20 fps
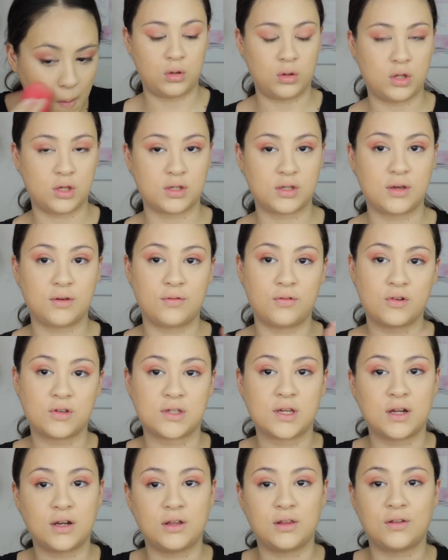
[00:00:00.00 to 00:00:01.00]
That's it for
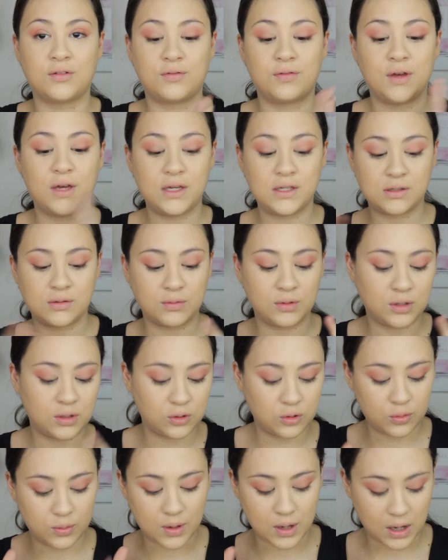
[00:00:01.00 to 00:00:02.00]
setting the face. I'm gonna
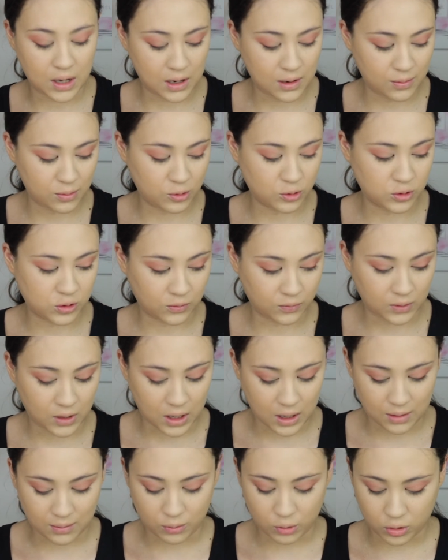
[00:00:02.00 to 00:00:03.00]
do my eyebrows off
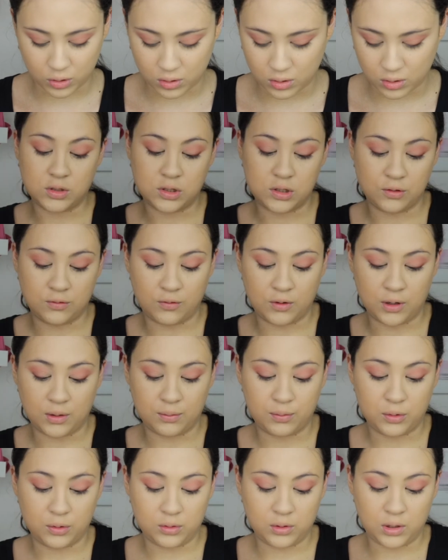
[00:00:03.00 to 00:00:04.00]
camera. the Rare
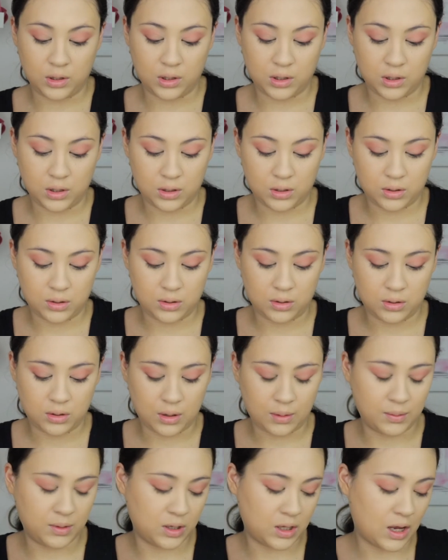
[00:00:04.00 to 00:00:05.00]
Beauty.
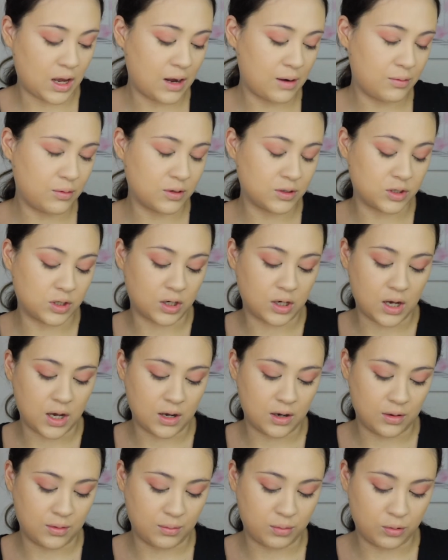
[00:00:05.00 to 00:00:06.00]
I mean, the eyebrows are
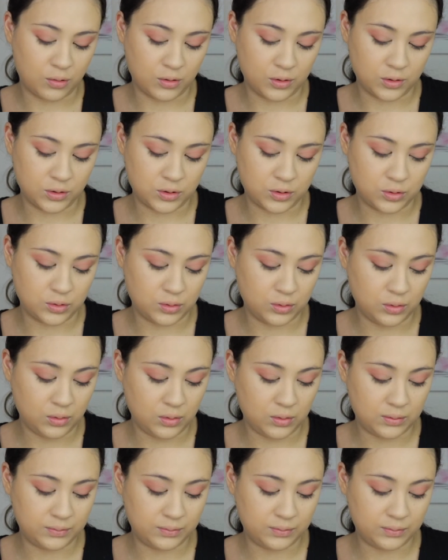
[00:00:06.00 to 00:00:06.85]
kind of important too.